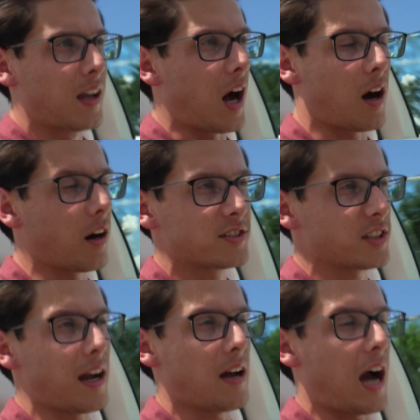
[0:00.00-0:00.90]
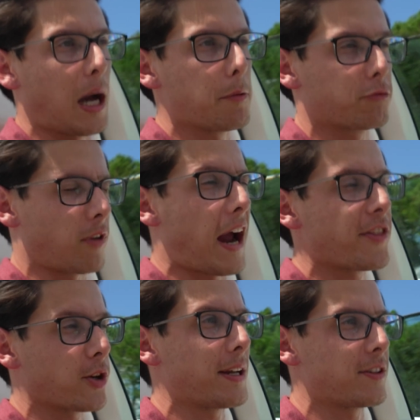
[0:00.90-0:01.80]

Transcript: Honestly, I would rather be